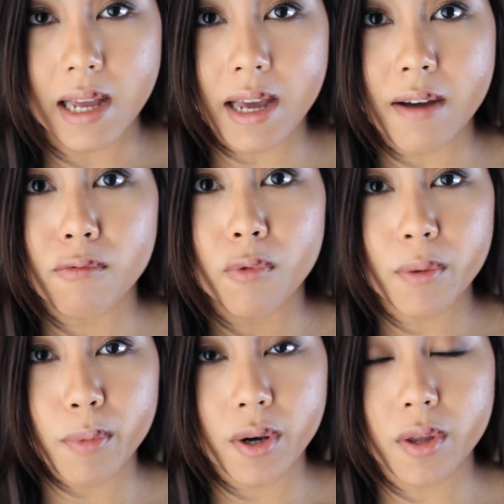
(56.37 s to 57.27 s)
I have
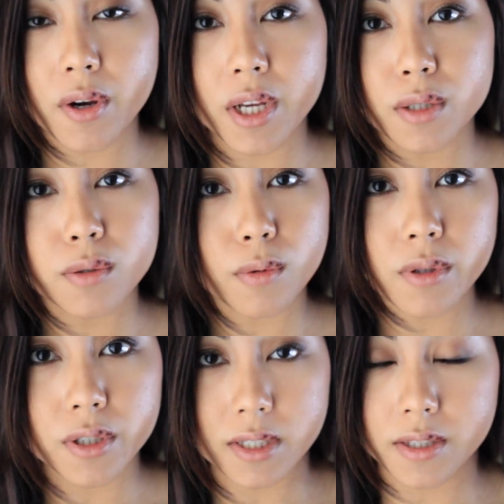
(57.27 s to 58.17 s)
one brother and 2
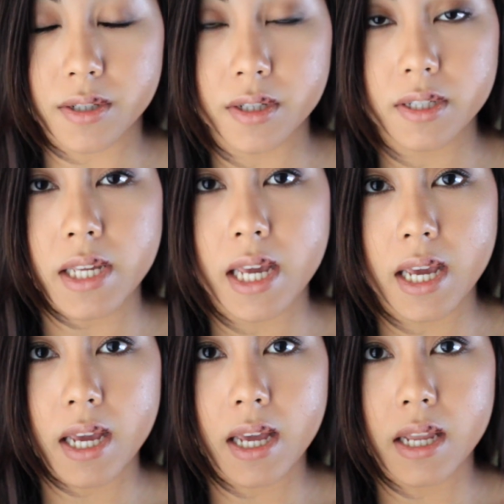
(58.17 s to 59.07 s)
older sisters,
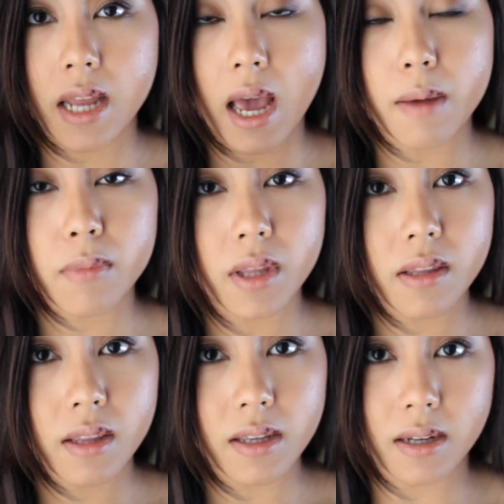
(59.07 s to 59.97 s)
and I'm
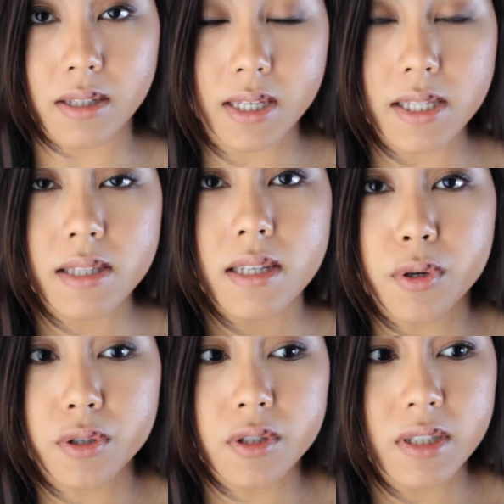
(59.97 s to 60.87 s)
the youngest. I'm
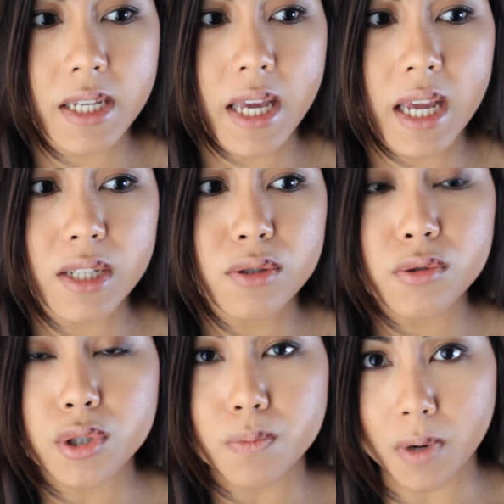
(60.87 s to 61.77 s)
currently a
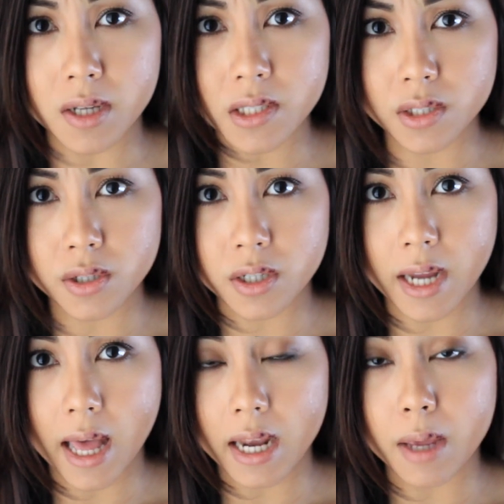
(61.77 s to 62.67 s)
junior
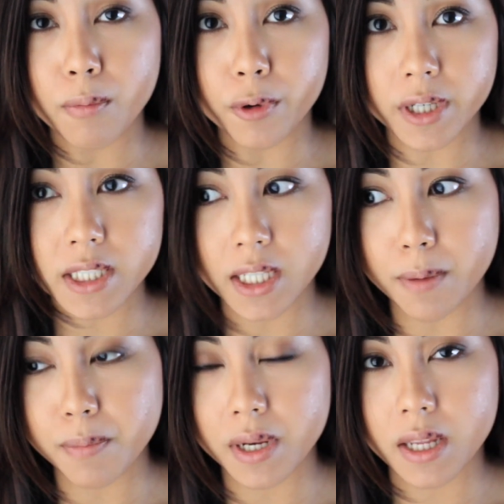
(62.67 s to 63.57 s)
processor at a mortgage
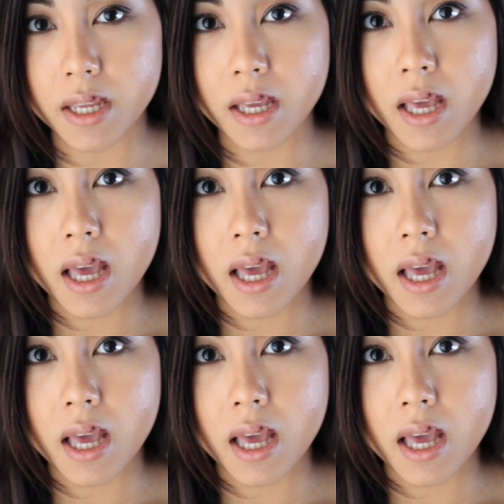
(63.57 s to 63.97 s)
company.